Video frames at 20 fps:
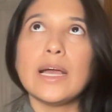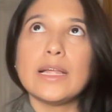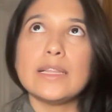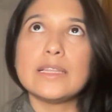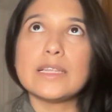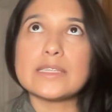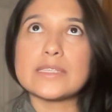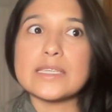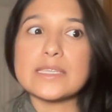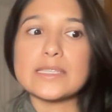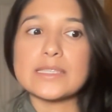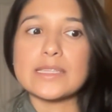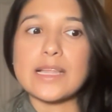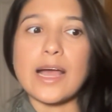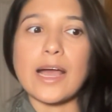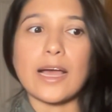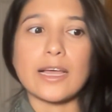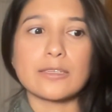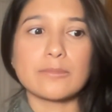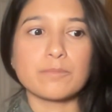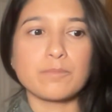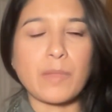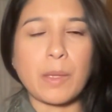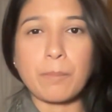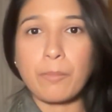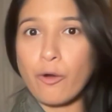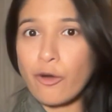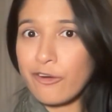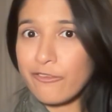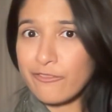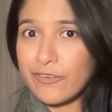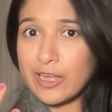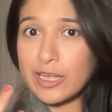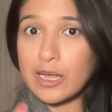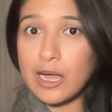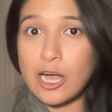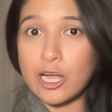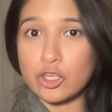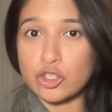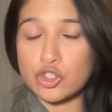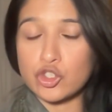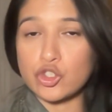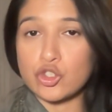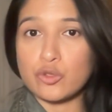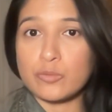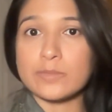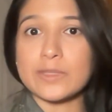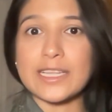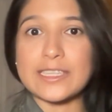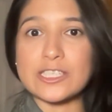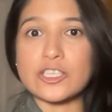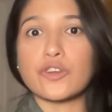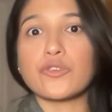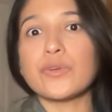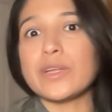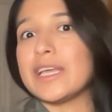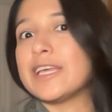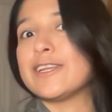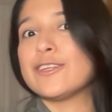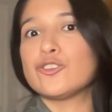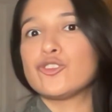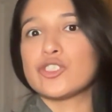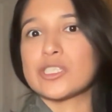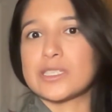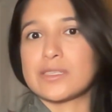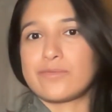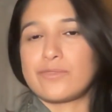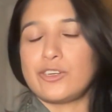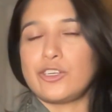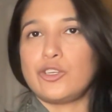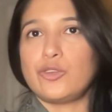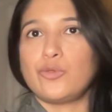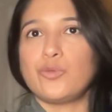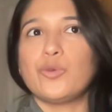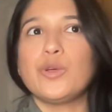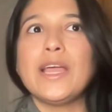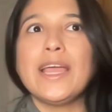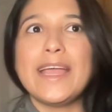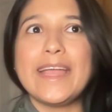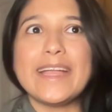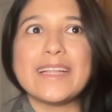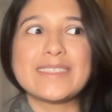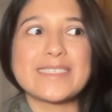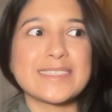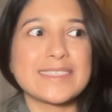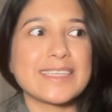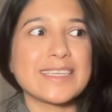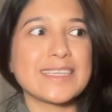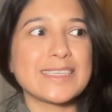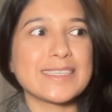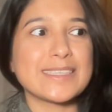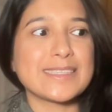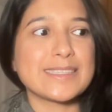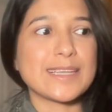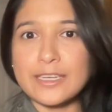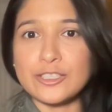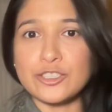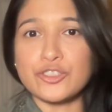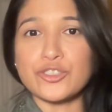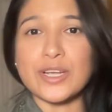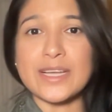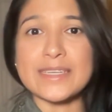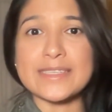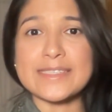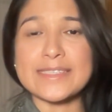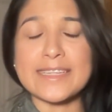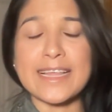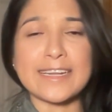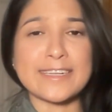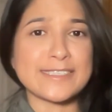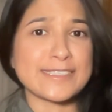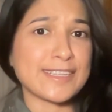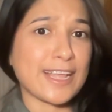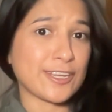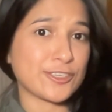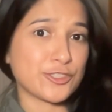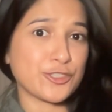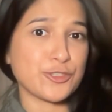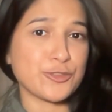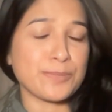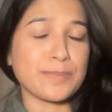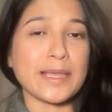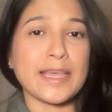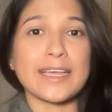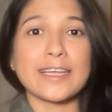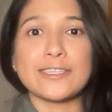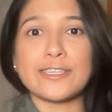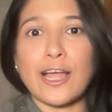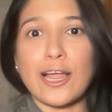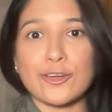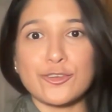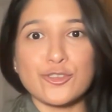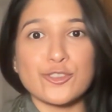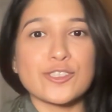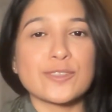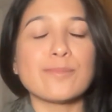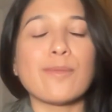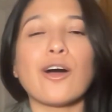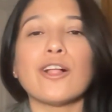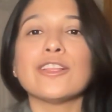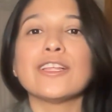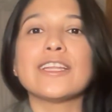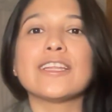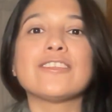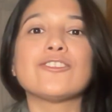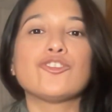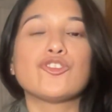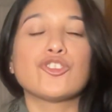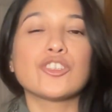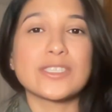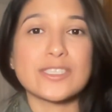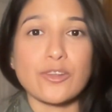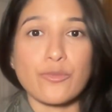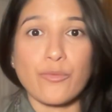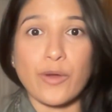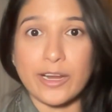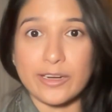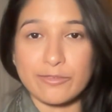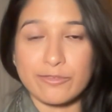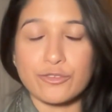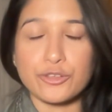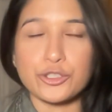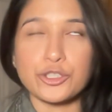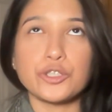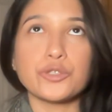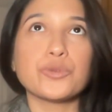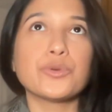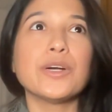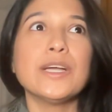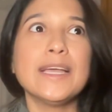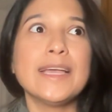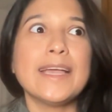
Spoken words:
This is that perfect costume that's created just for you. It's this dress that is not too big, not too small. It is just right for you.